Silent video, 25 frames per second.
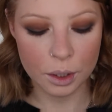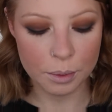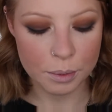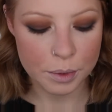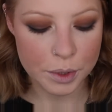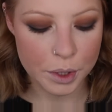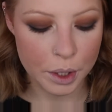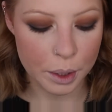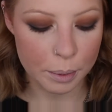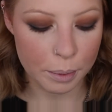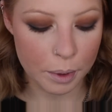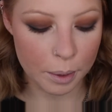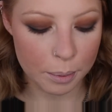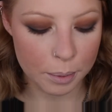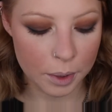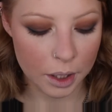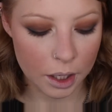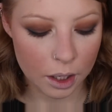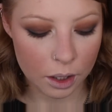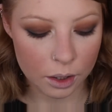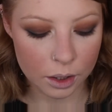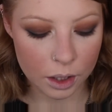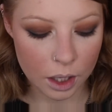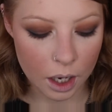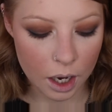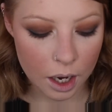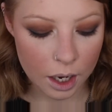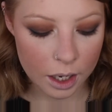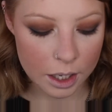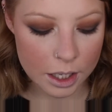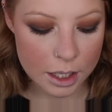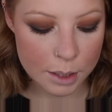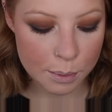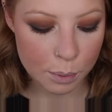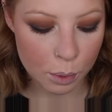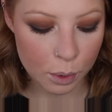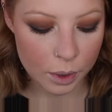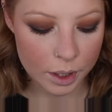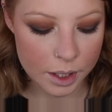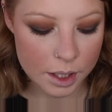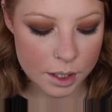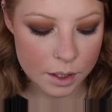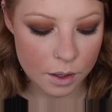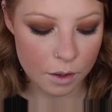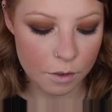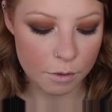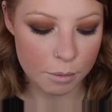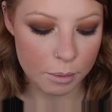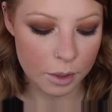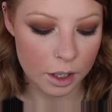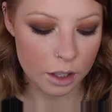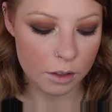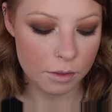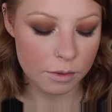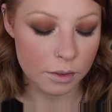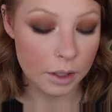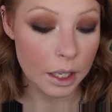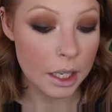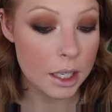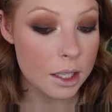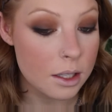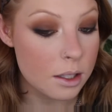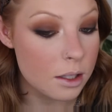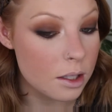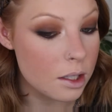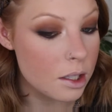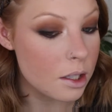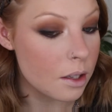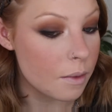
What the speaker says: I'm just going to pop that on the highest points of my face.